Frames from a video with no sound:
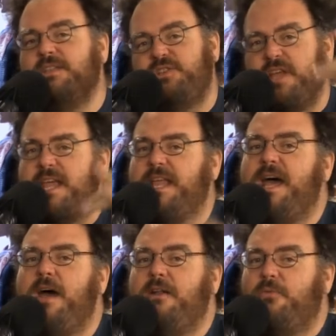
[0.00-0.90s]
Check it
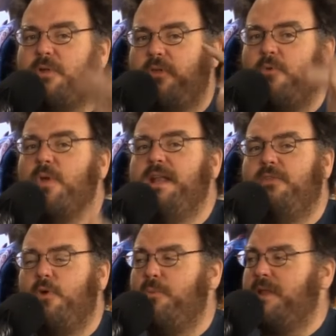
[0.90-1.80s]
out. It's one of the
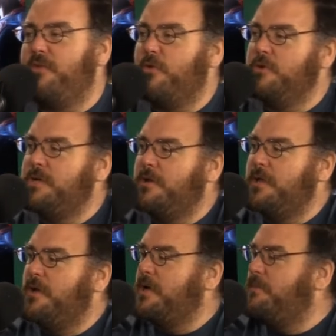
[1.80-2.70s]
greatest openings. Yeah. Sergio Leone.